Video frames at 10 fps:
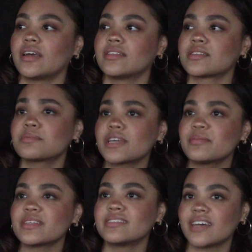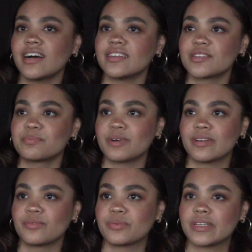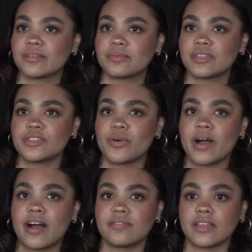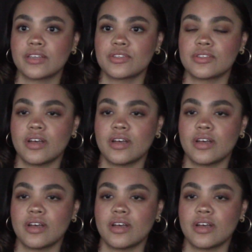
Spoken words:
And sometimes it does, but we don't have, like,